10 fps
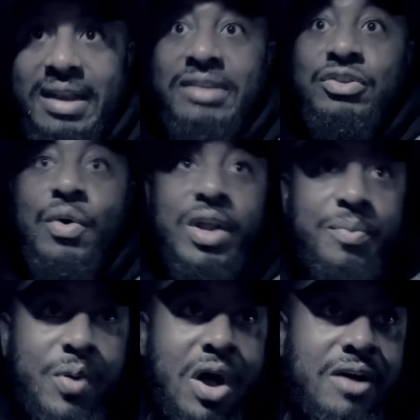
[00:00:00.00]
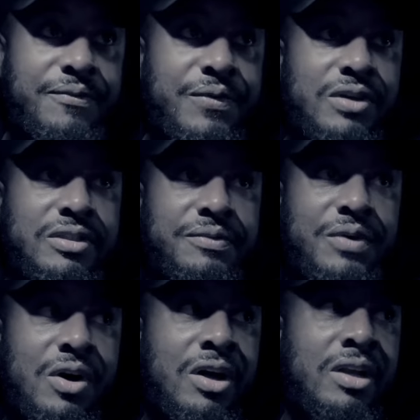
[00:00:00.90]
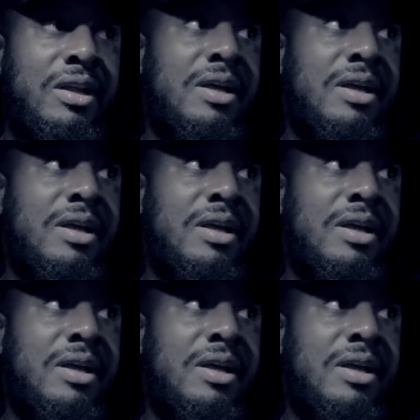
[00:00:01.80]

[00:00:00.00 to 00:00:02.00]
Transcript: There's nowhere to park, first of all.